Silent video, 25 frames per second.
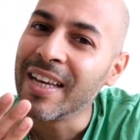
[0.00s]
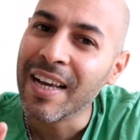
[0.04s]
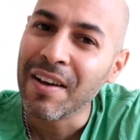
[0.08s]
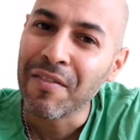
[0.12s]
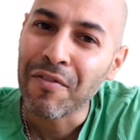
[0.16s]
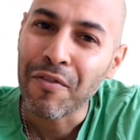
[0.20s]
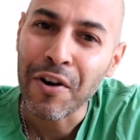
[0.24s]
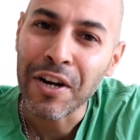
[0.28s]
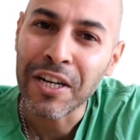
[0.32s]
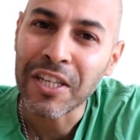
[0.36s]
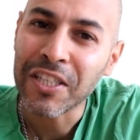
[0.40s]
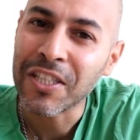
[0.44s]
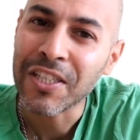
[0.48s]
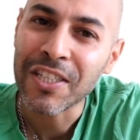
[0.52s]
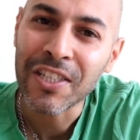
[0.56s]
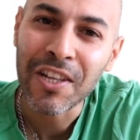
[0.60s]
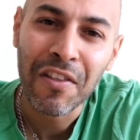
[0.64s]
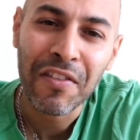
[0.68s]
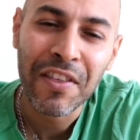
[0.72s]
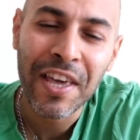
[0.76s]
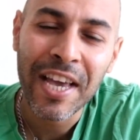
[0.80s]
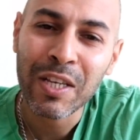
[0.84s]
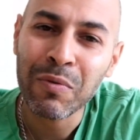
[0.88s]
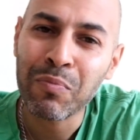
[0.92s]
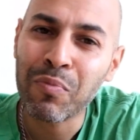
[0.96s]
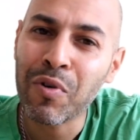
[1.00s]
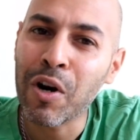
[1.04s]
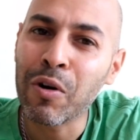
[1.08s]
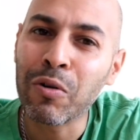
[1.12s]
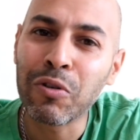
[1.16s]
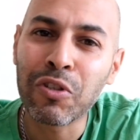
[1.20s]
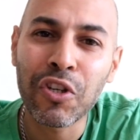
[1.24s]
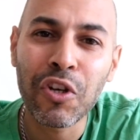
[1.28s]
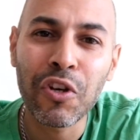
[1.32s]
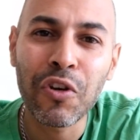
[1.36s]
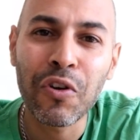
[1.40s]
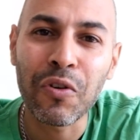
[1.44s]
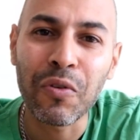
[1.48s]
For instance, like the
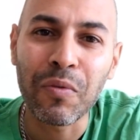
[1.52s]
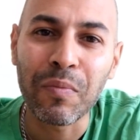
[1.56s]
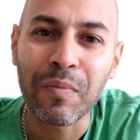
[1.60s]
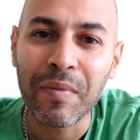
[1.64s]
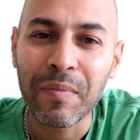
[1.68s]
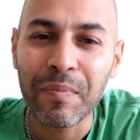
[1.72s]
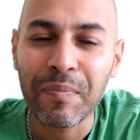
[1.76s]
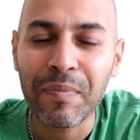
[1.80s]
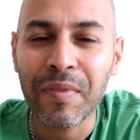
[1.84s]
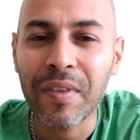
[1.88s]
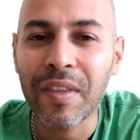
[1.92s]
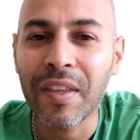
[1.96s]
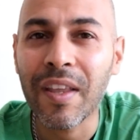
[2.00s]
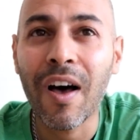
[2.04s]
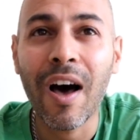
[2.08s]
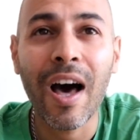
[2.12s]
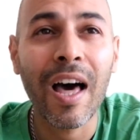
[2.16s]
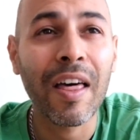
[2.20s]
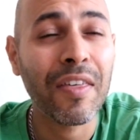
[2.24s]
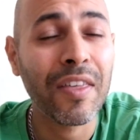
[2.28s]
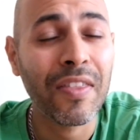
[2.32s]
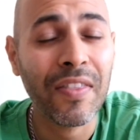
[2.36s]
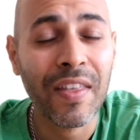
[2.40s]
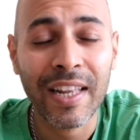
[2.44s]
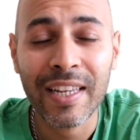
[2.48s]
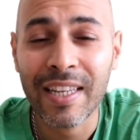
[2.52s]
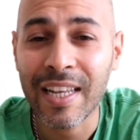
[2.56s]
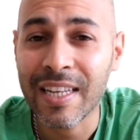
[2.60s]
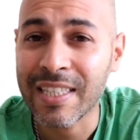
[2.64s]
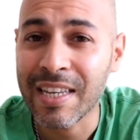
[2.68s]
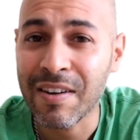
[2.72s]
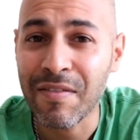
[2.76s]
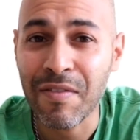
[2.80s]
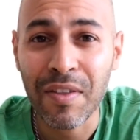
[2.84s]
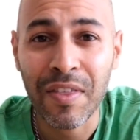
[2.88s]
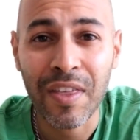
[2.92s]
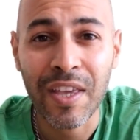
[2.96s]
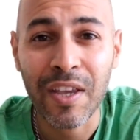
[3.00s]
X-Pro2, I think that does
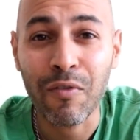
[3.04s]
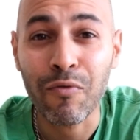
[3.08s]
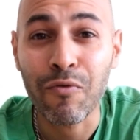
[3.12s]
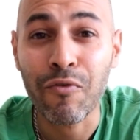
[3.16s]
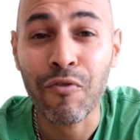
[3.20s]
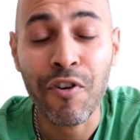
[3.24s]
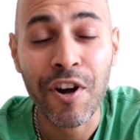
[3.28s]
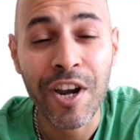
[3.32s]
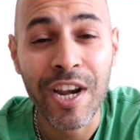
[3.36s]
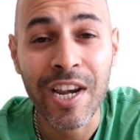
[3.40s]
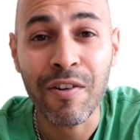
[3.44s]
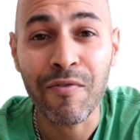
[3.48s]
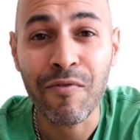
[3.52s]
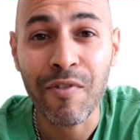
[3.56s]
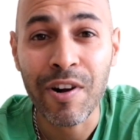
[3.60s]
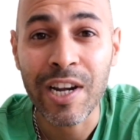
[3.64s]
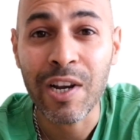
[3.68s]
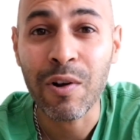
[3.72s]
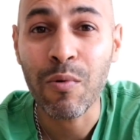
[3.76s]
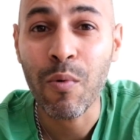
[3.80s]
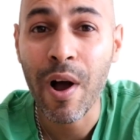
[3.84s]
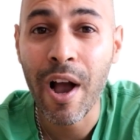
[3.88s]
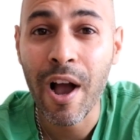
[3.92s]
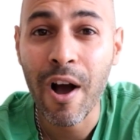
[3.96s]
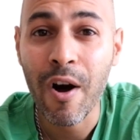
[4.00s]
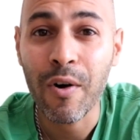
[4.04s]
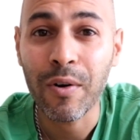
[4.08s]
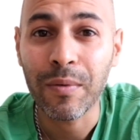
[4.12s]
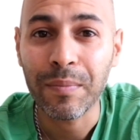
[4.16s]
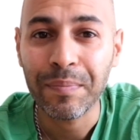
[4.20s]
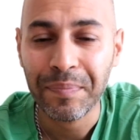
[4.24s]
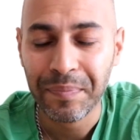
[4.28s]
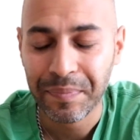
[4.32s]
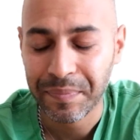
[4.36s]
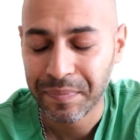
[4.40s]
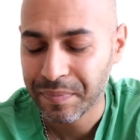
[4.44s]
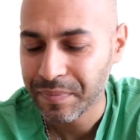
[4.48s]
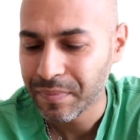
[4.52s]
everything really, really well.
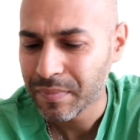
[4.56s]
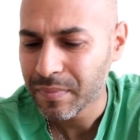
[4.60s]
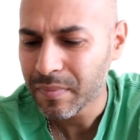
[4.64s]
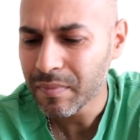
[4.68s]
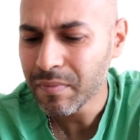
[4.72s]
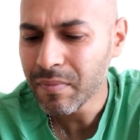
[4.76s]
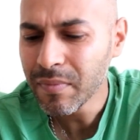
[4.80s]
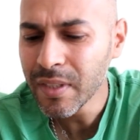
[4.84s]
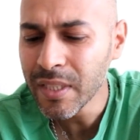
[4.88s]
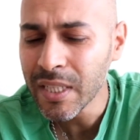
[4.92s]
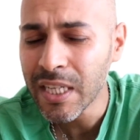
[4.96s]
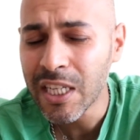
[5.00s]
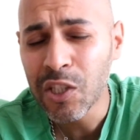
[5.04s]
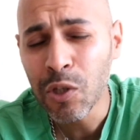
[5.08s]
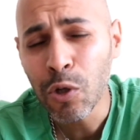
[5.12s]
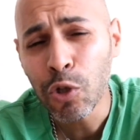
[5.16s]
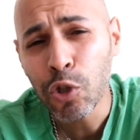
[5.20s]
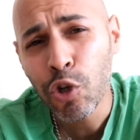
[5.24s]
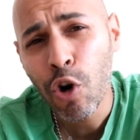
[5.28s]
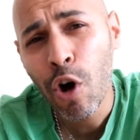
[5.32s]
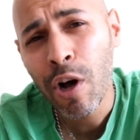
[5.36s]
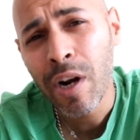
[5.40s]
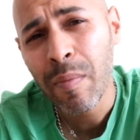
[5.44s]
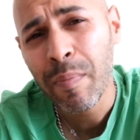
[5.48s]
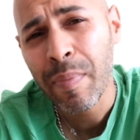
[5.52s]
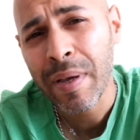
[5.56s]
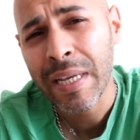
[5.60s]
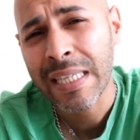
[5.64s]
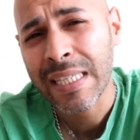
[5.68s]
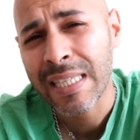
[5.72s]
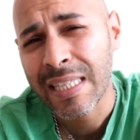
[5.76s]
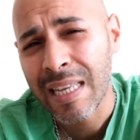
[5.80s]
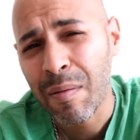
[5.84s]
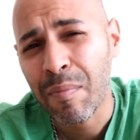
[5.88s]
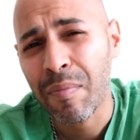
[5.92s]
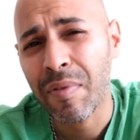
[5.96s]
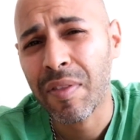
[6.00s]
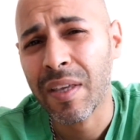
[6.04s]
It's not trying to be
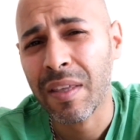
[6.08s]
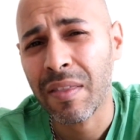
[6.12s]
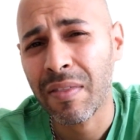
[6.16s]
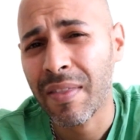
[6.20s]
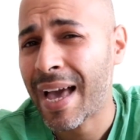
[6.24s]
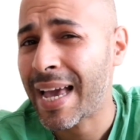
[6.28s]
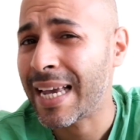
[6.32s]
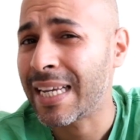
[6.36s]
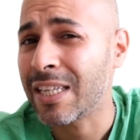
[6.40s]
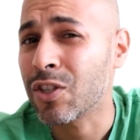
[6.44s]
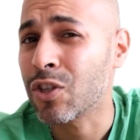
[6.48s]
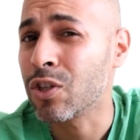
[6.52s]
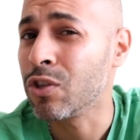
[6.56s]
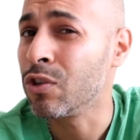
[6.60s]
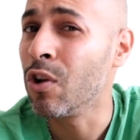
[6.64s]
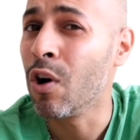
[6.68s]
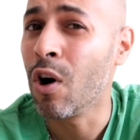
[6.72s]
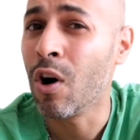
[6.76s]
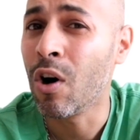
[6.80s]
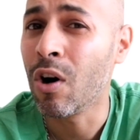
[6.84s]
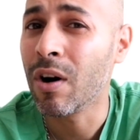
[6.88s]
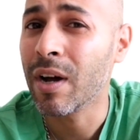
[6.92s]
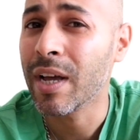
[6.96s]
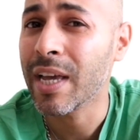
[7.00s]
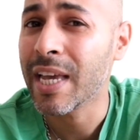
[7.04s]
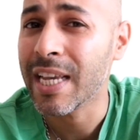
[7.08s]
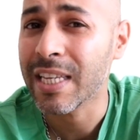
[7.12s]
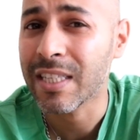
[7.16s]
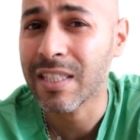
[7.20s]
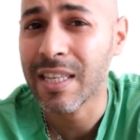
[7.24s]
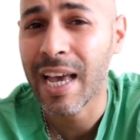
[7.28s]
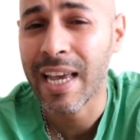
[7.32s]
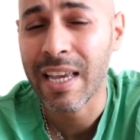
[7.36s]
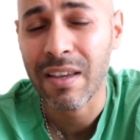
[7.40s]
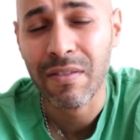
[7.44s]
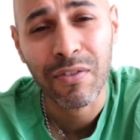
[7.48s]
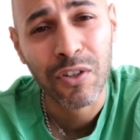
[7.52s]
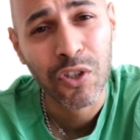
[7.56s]
something that it's not. It's
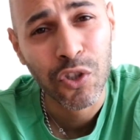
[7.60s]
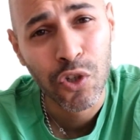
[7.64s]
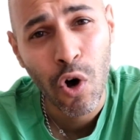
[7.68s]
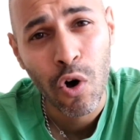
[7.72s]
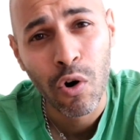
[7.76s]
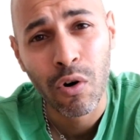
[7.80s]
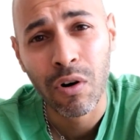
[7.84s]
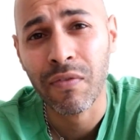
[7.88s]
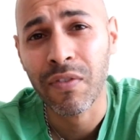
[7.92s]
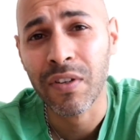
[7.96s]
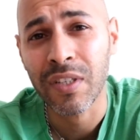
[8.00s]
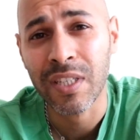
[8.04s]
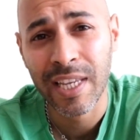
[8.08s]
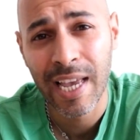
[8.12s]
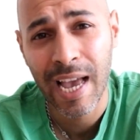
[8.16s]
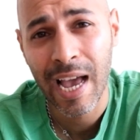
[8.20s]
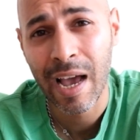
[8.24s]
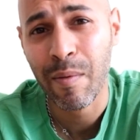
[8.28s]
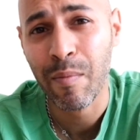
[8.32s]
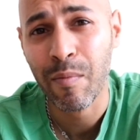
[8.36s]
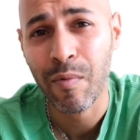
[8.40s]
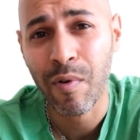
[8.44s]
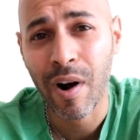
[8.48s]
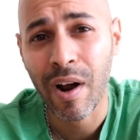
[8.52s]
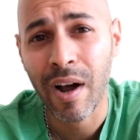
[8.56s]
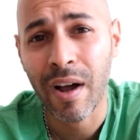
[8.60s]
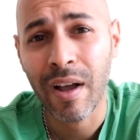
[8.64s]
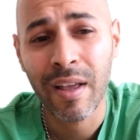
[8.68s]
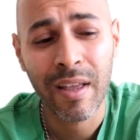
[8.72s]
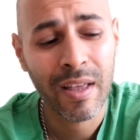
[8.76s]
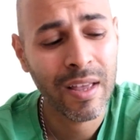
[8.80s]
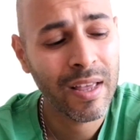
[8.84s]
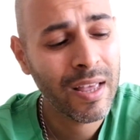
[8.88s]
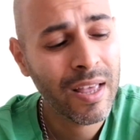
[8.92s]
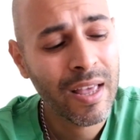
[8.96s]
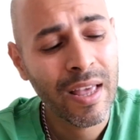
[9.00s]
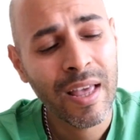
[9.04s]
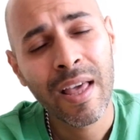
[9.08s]
a photographer's camera.
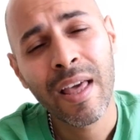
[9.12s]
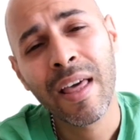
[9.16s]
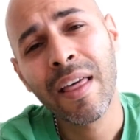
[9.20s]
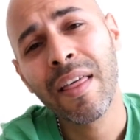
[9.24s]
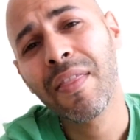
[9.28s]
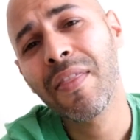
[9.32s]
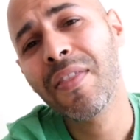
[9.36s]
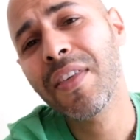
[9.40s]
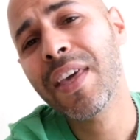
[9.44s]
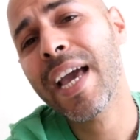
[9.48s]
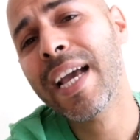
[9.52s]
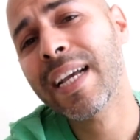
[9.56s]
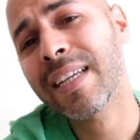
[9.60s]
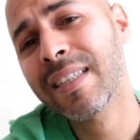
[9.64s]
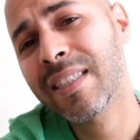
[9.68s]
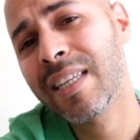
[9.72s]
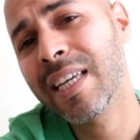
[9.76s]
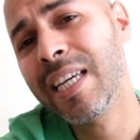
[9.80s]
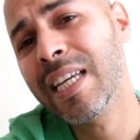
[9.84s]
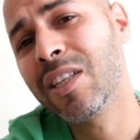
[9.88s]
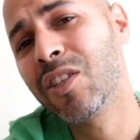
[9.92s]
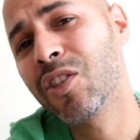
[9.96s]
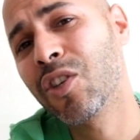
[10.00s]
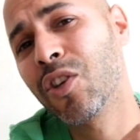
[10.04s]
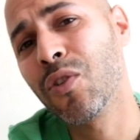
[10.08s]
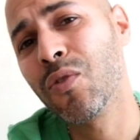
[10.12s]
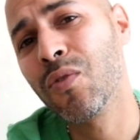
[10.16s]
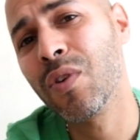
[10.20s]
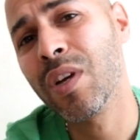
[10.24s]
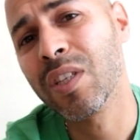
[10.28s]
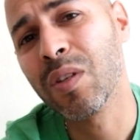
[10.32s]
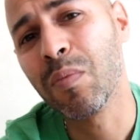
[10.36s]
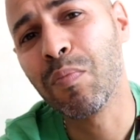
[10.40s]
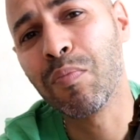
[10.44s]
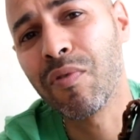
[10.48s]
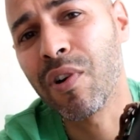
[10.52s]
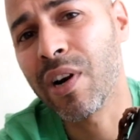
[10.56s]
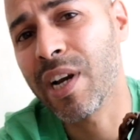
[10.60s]
The X-T2 is
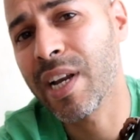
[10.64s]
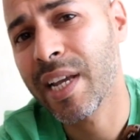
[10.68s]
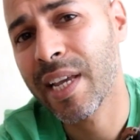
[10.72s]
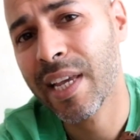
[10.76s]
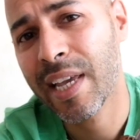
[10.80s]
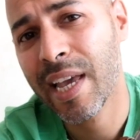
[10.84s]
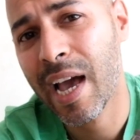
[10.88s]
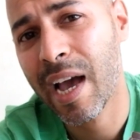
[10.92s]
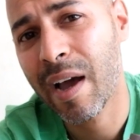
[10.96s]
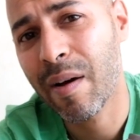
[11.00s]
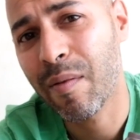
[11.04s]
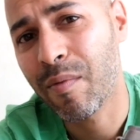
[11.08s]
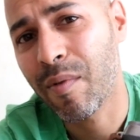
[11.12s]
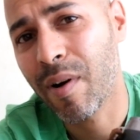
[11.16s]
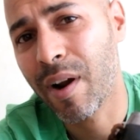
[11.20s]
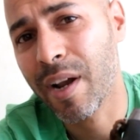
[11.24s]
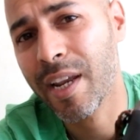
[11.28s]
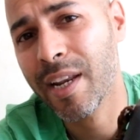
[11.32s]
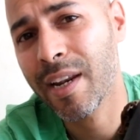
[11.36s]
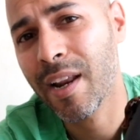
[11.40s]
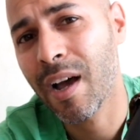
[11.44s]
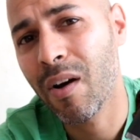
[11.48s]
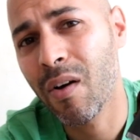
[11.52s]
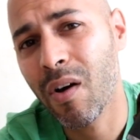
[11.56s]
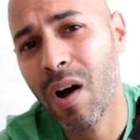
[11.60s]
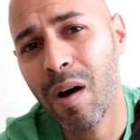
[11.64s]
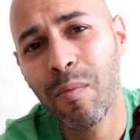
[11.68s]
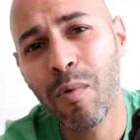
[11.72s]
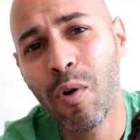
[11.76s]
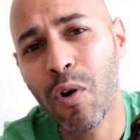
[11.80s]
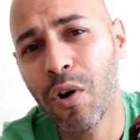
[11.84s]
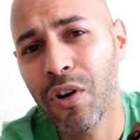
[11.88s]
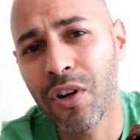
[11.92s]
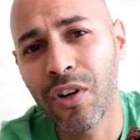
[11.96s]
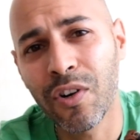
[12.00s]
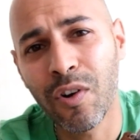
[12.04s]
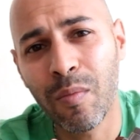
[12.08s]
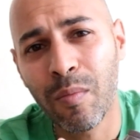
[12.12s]
a brilliant camera. You know, I'm not
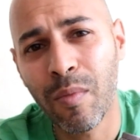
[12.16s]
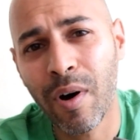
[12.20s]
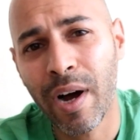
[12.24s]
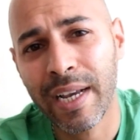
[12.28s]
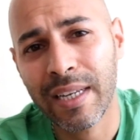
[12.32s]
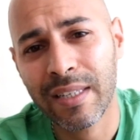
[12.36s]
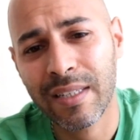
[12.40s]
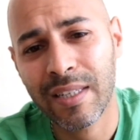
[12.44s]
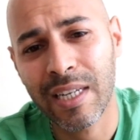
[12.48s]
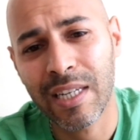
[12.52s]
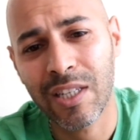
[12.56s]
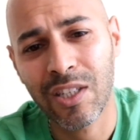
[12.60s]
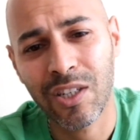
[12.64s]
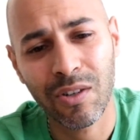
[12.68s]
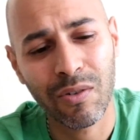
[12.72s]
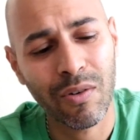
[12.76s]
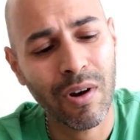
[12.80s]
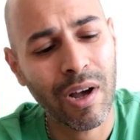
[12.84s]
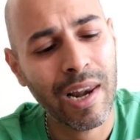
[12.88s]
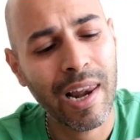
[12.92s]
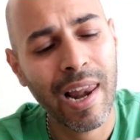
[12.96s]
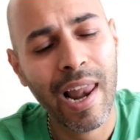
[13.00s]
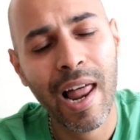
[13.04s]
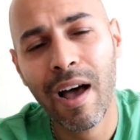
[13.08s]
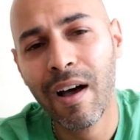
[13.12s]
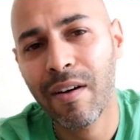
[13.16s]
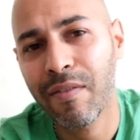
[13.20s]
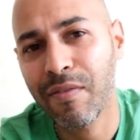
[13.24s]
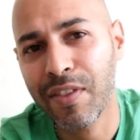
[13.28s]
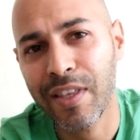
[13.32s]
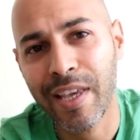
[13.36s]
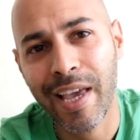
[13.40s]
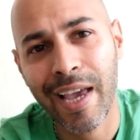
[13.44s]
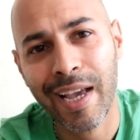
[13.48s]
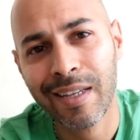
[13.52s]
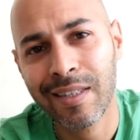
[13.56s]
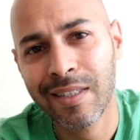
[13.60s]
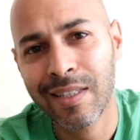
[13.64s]
gonna knock my X-T2. I love
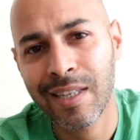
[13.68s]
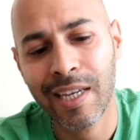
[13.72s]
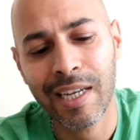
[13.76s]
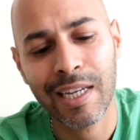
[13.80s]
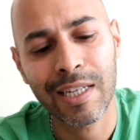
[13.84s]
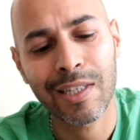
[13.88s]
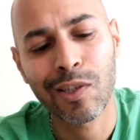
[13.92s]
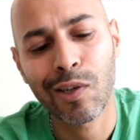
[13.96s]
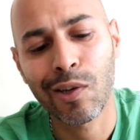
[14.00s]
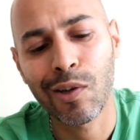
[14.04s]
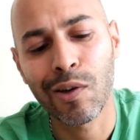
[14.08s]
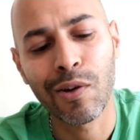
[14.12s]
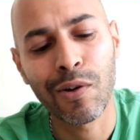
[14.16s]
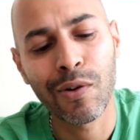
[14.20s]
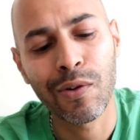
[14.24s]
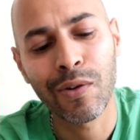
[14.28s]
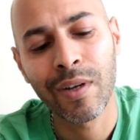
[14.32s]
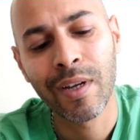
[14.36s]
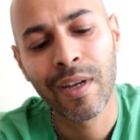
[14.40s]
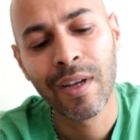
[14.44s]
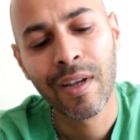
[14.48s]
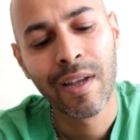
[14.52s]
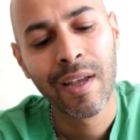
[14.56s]
the X-T2.